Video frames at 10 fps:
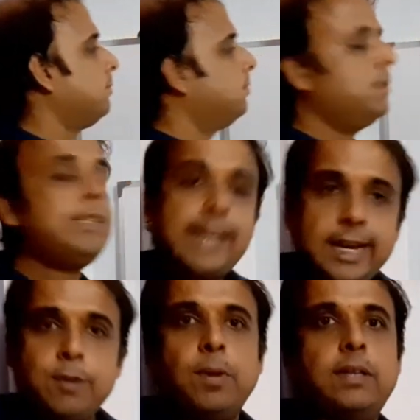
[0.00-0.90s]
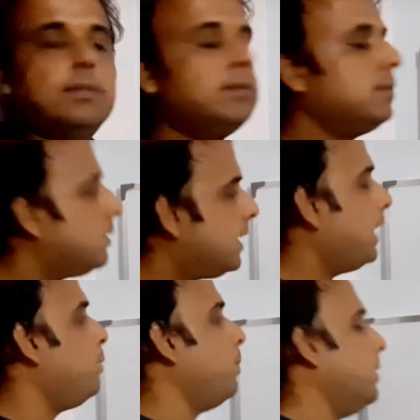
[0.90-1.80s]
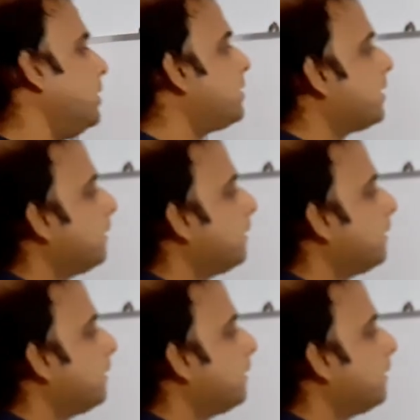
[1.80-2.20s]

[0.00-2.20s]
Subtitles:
The second one is